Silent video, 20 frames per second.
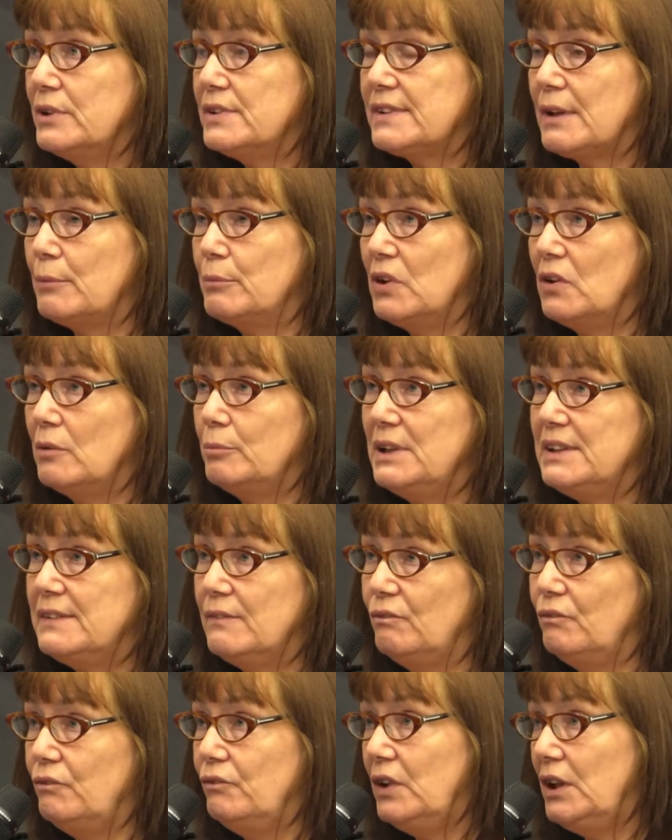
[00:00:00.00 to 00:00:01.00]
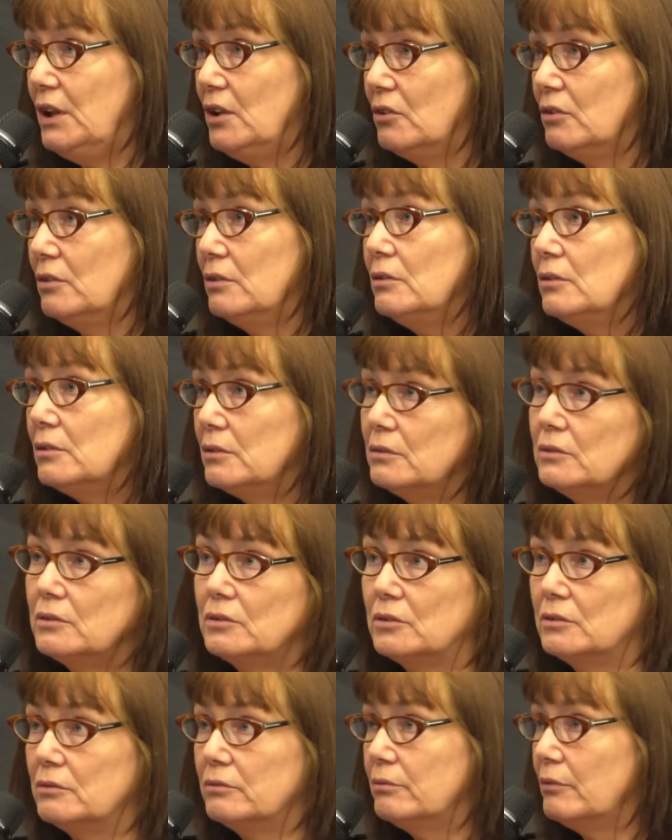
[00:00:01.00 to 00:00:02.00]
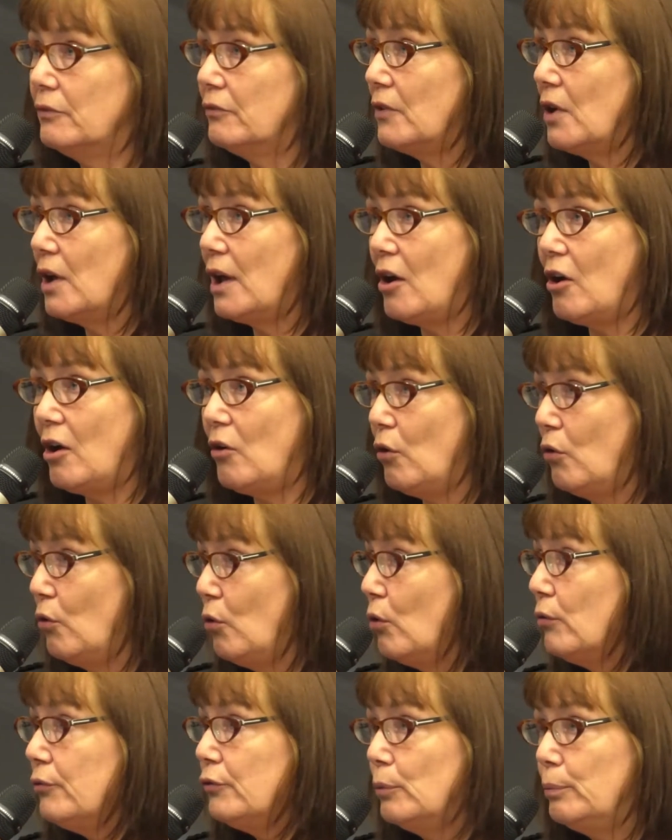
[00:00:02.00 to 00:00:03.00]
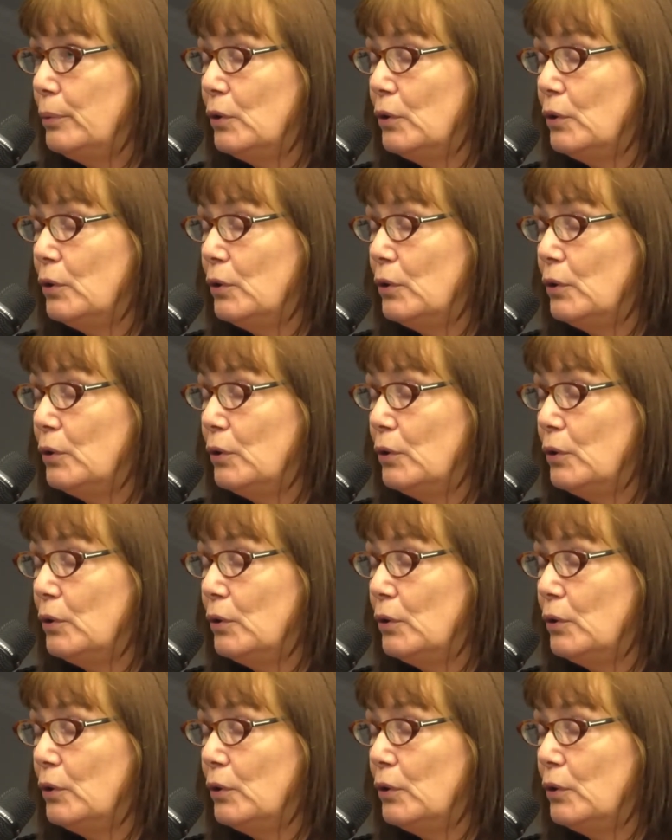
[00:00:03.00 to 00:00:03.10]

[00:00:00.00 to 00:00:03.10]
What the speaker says: with some of the most venal, awful